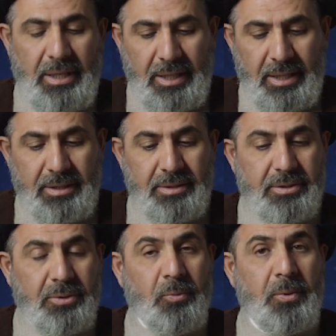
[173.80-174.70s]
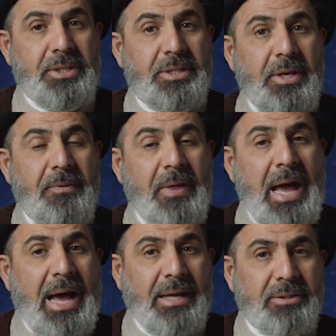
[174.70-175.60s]
And we see
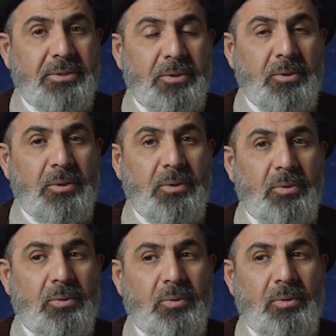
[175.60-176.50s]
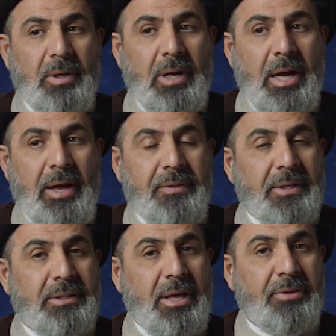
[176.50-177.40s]
that at
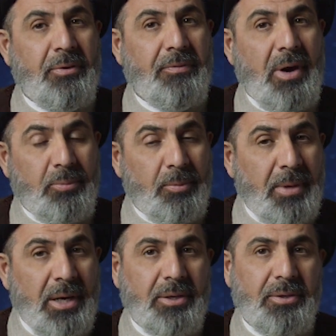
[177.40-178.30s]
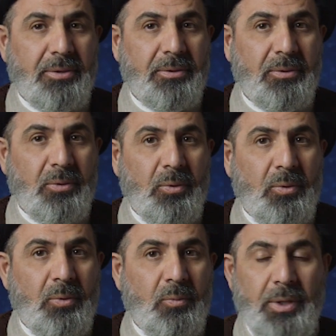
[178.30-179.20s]
the death of Abu Bakr,
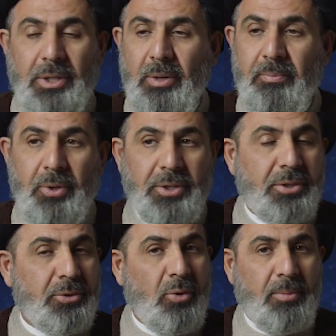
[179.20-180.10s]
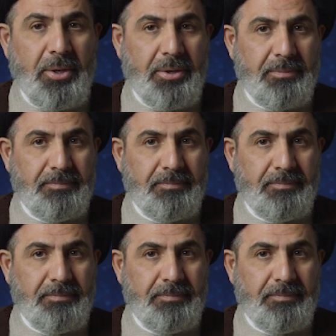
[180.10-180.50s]
when he appointed Umar